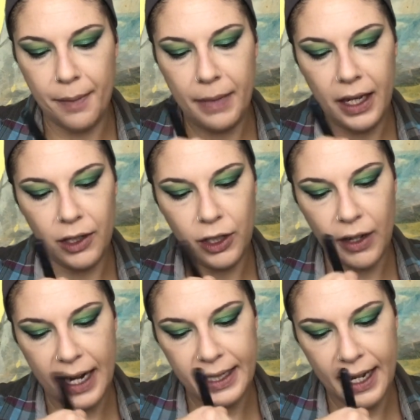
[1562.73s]
I'm making sure
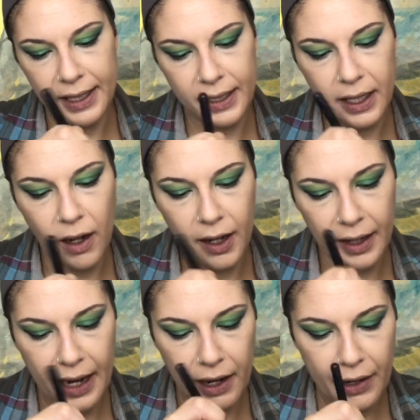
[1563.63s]
I test it on
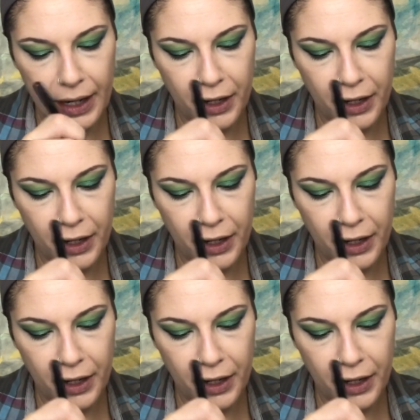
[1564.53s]
an area